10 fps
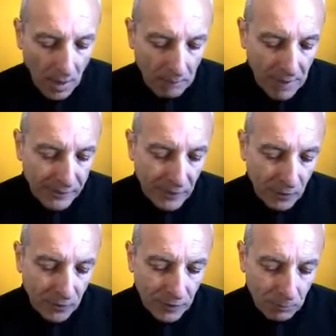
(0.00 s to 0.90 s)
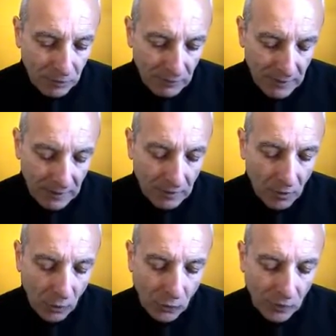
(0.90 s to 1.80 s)
I'm actually going to be reading
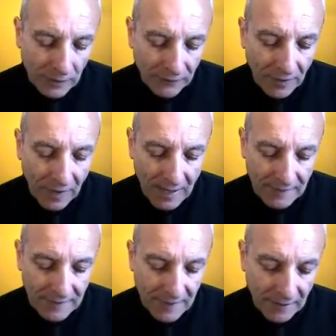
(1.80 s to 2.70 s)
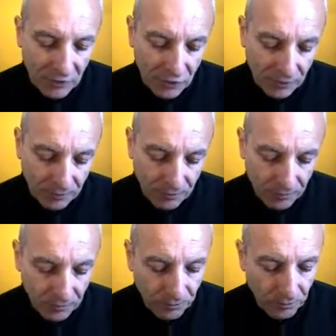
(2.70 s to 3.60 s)
only the last section,
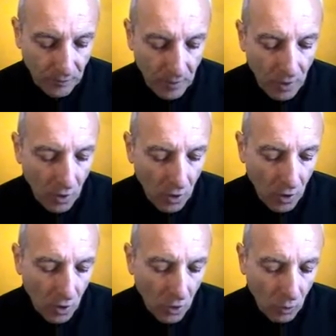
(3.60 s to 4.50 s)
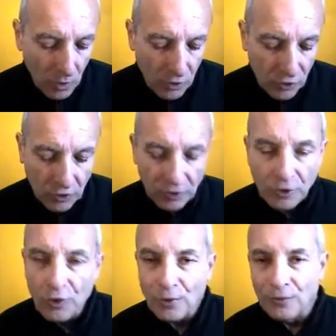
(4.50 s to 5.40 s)
which is
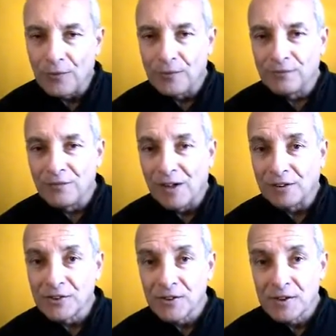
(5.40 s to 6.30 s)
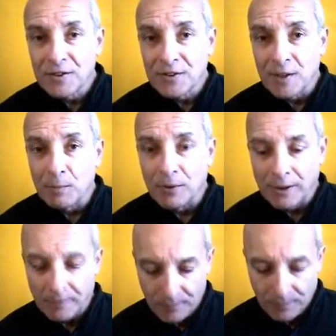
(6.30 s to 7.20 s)
called the verse summary,